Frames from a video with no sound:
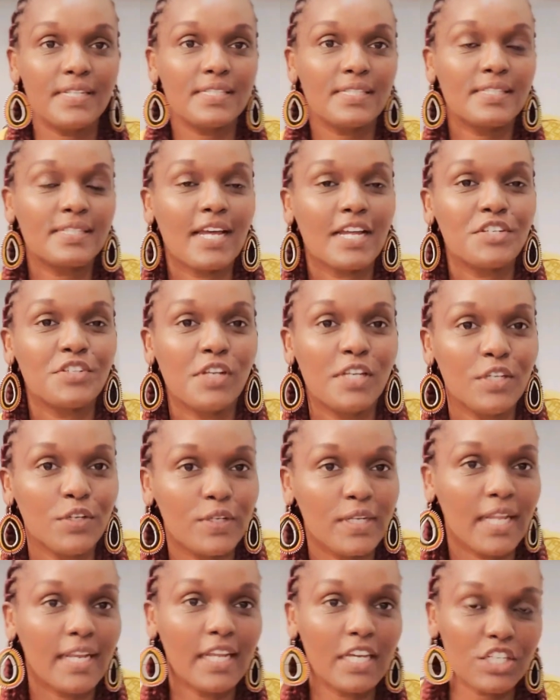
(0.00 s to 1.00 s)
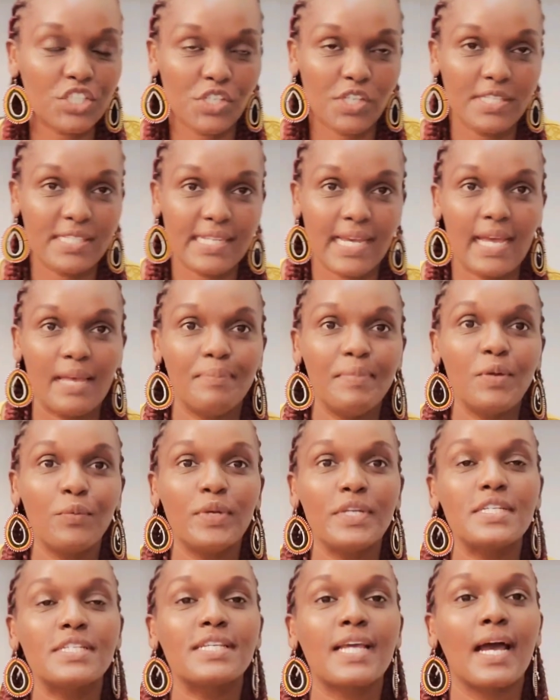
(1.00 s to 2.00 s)
Is actually on election timing
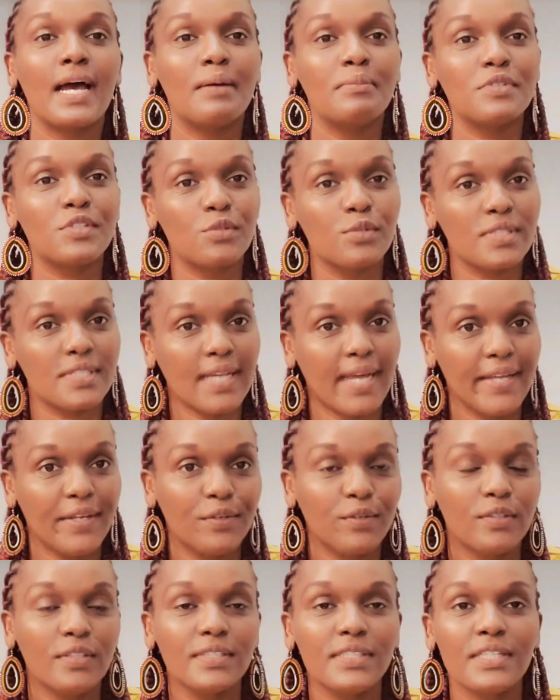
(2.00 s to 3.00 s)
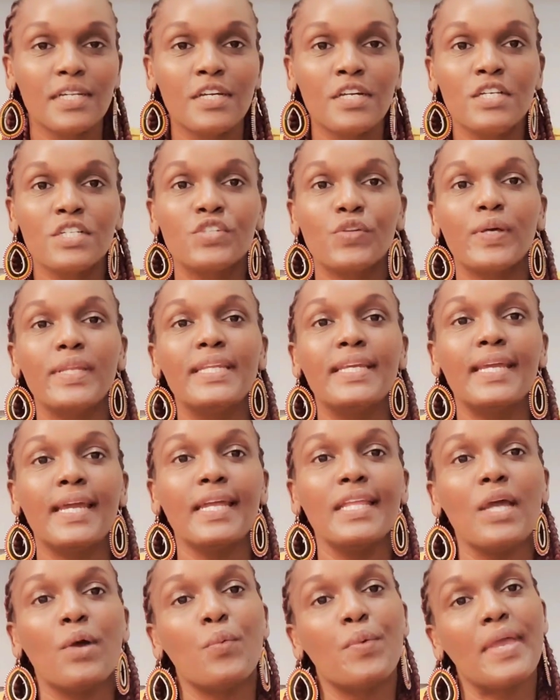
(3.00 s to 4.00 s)
when it comes to cycles. So in
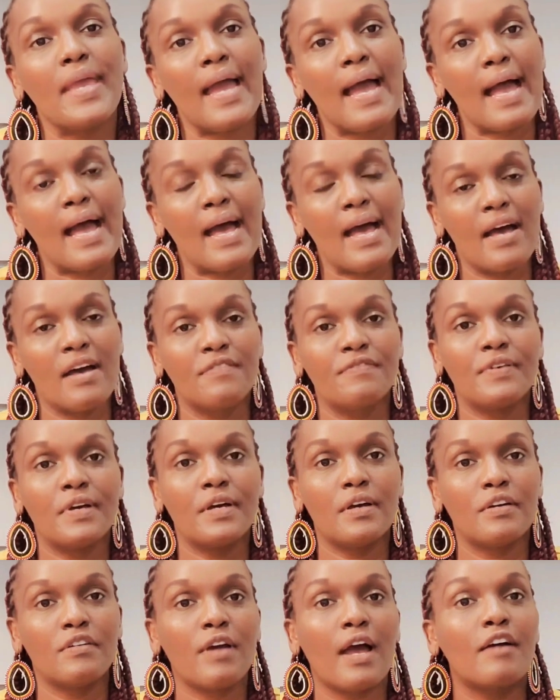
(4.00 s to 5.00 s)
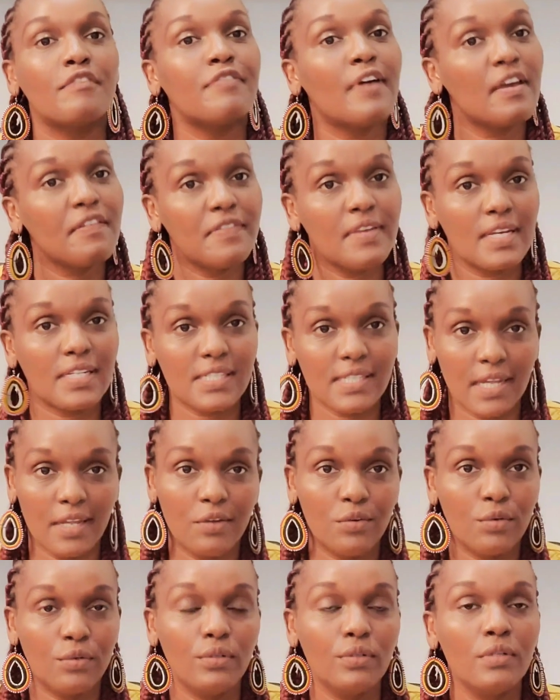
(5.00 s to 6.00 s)
Kenya we have a 5-year
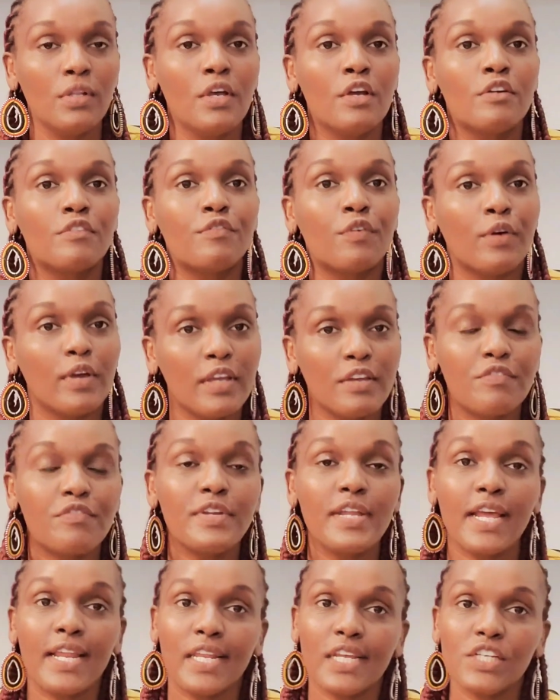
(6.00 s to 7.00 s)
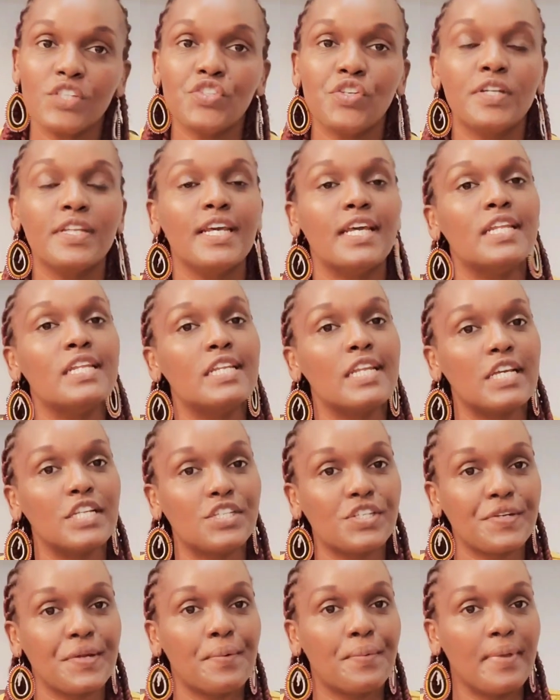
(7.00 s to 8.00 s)
cycle for every election, and in
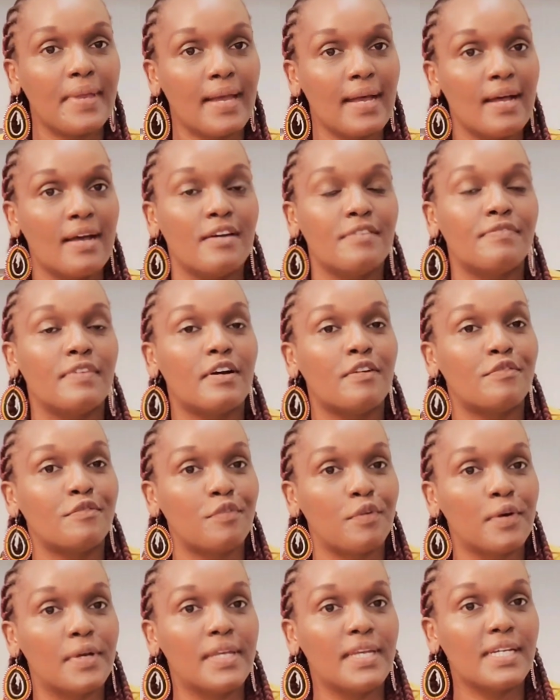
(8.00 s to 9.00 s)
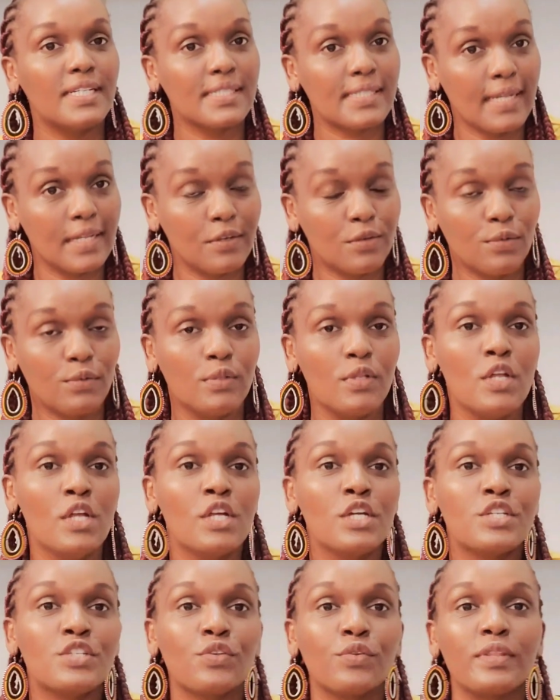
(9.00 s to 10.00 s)
Nigeria we have a 4-year cycle.
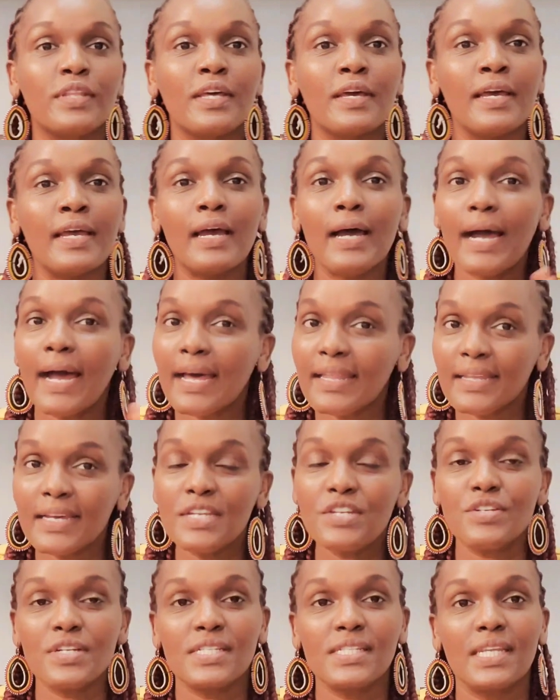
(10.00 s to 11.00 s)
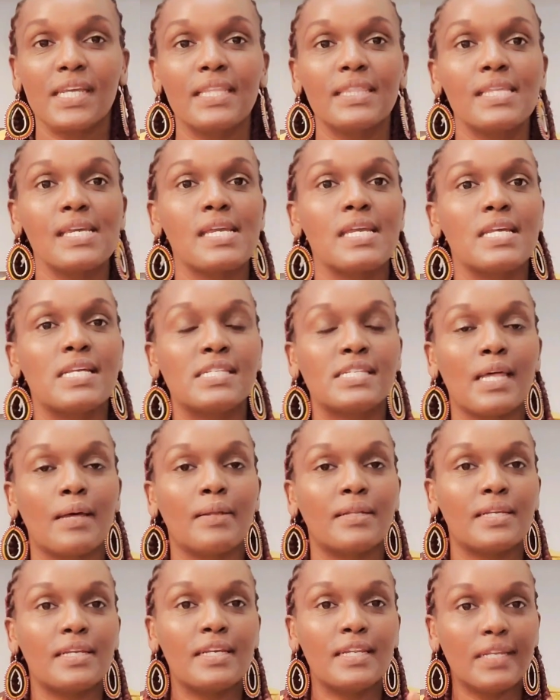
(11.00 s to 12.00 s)
So the other interesting thing is
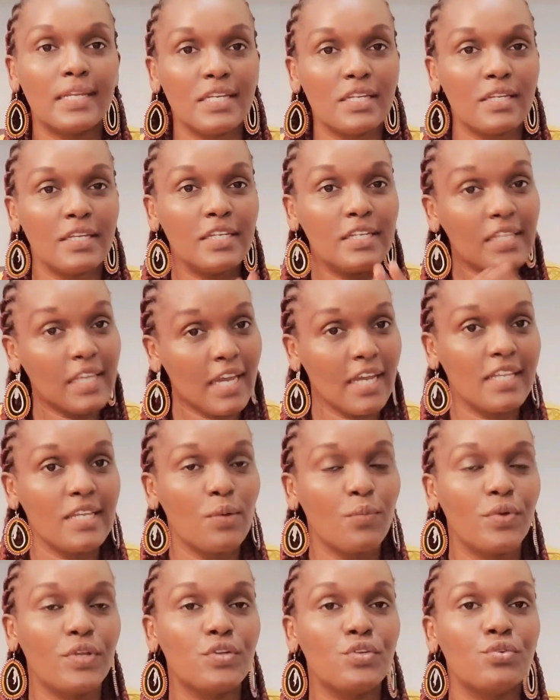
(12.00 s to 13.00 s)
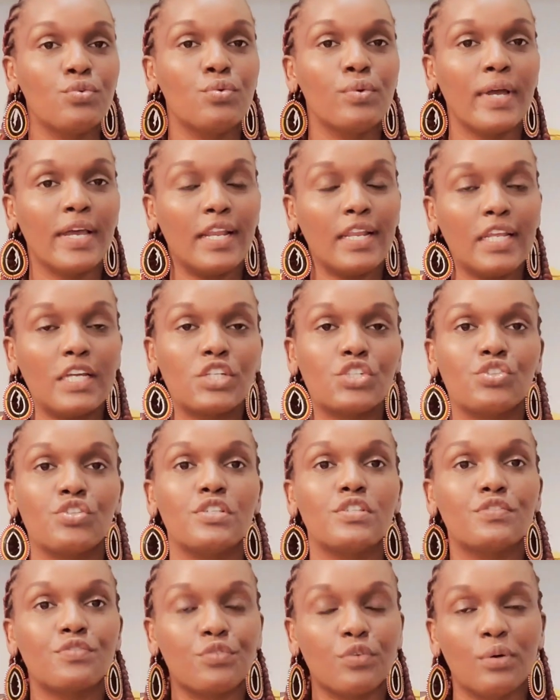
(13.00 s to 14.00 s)
that in Kenya we do
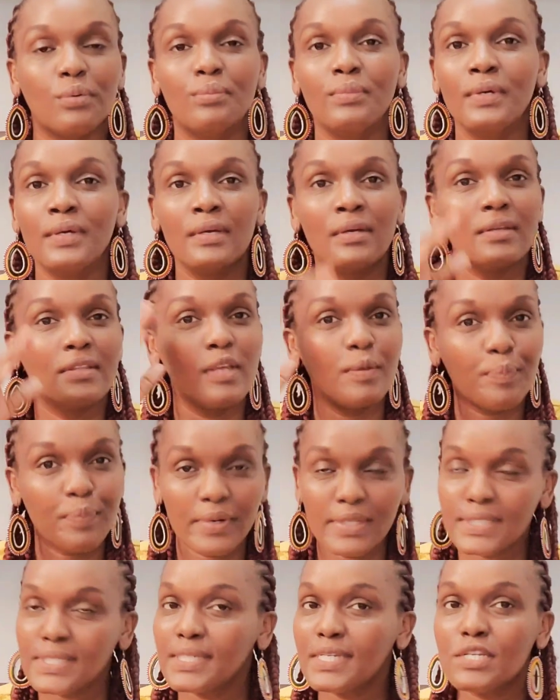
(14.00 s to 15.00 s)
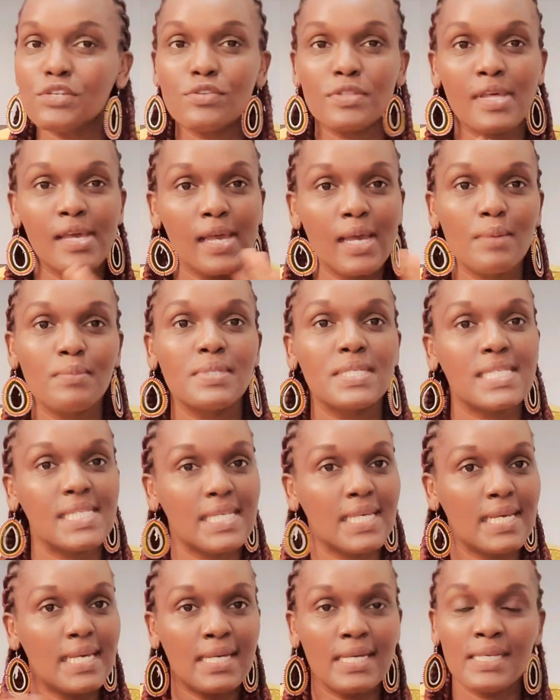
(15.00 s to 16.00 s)
elections from the president to the
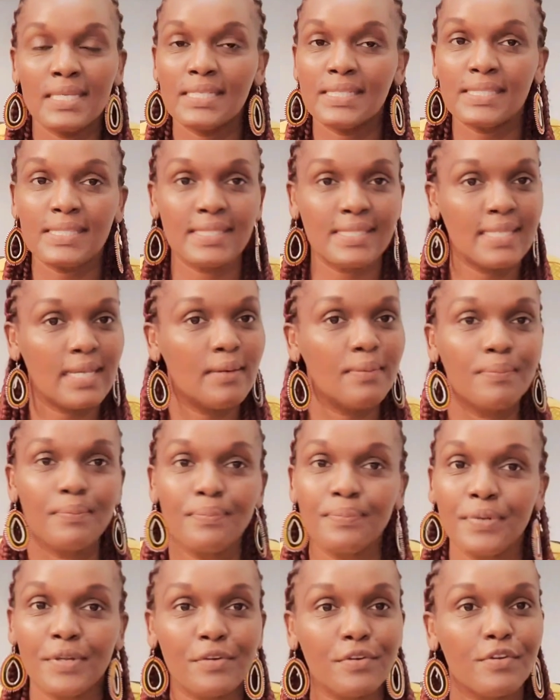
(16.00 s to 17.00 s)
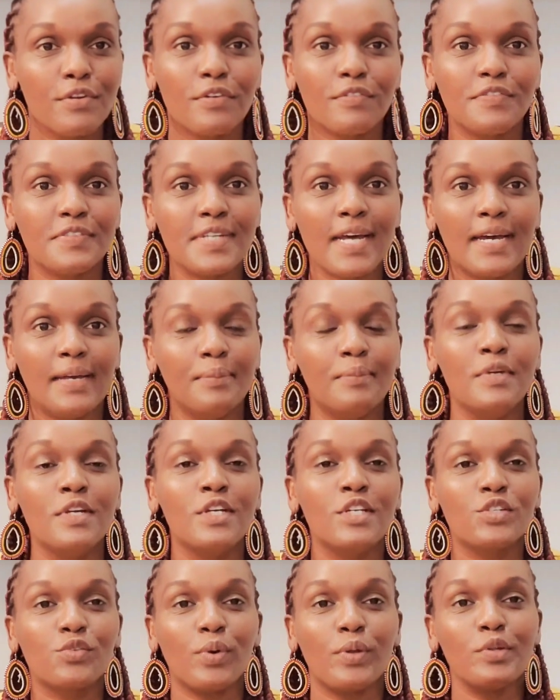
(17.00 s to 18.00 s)
MCA same period of time.
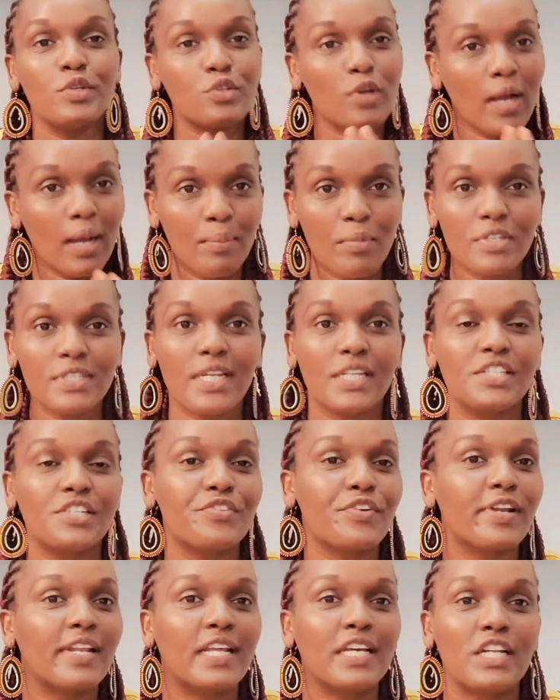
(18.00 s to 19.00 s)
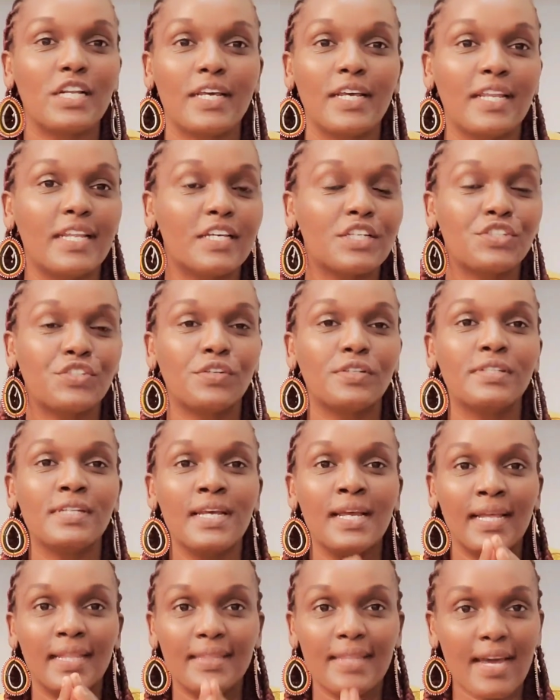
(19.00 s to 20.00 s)
So when you talk about a general election,
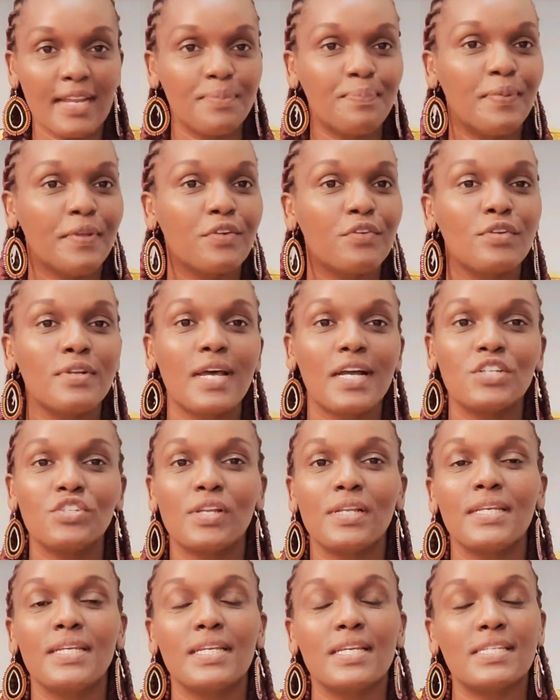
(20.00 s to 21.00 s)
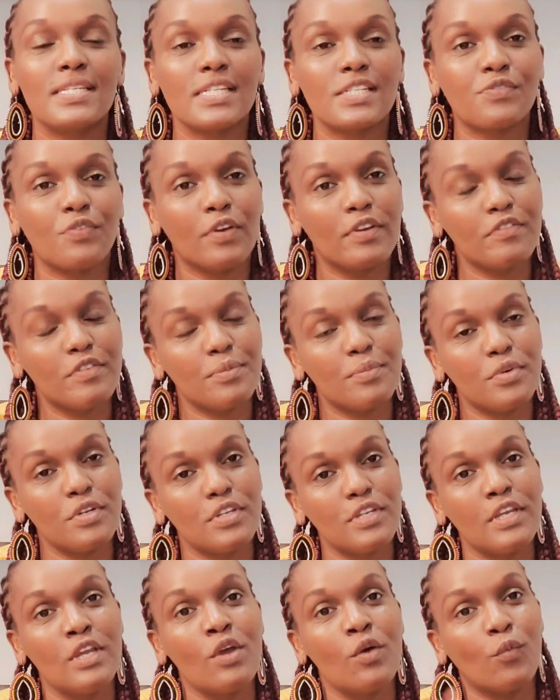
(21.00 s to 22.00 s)
that period actually caters for
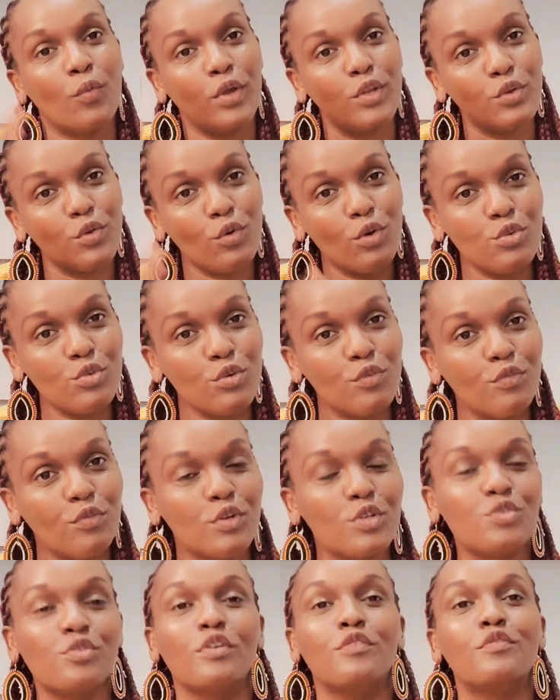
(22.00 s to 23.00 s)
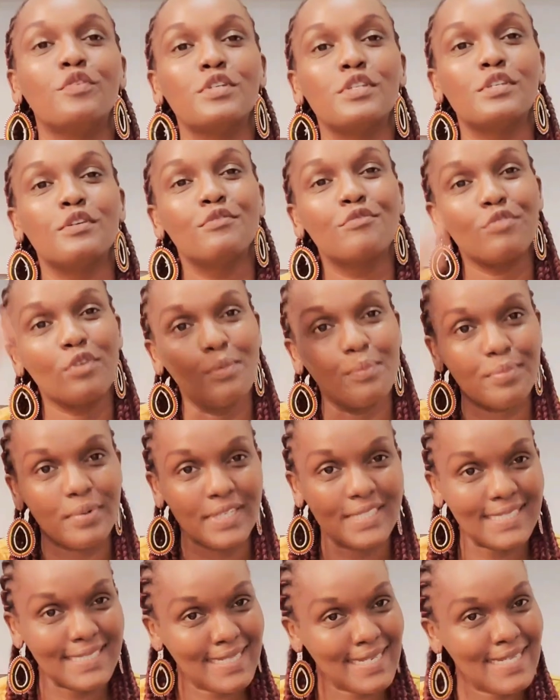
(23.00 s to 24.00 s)
everybody. When you go to vote, you're voting from
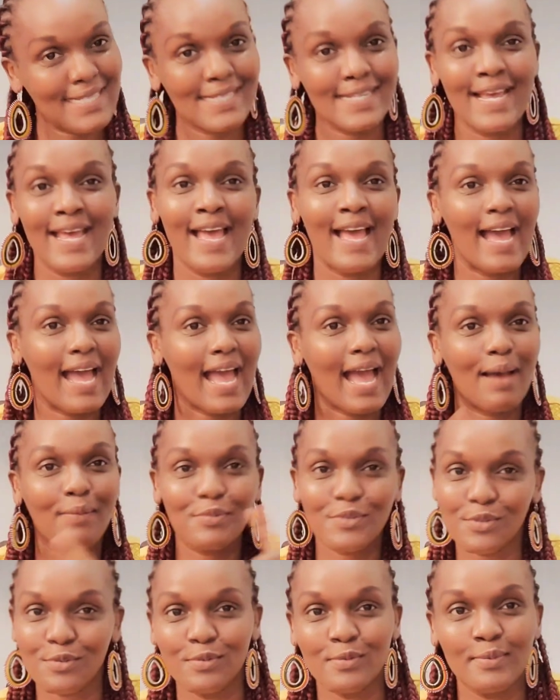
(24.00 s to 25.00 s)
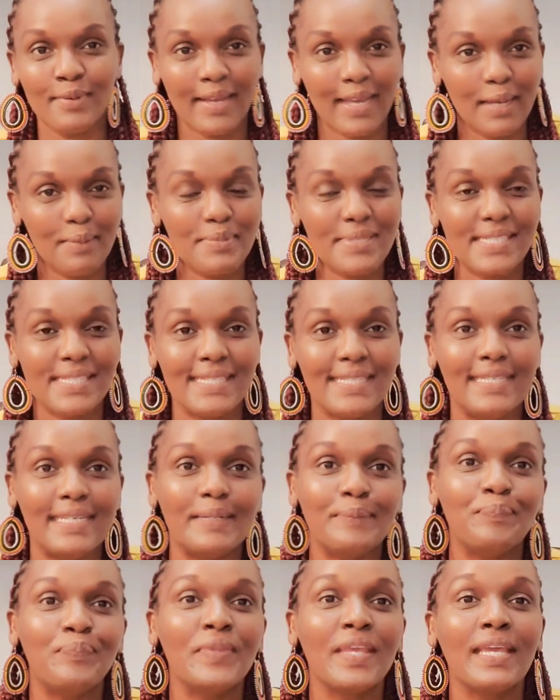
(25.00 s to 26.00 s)
president up to
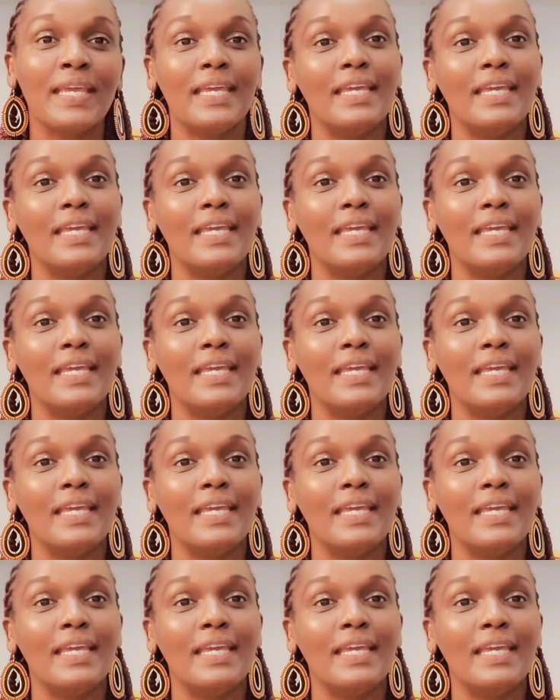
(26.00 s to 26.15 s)
MCA.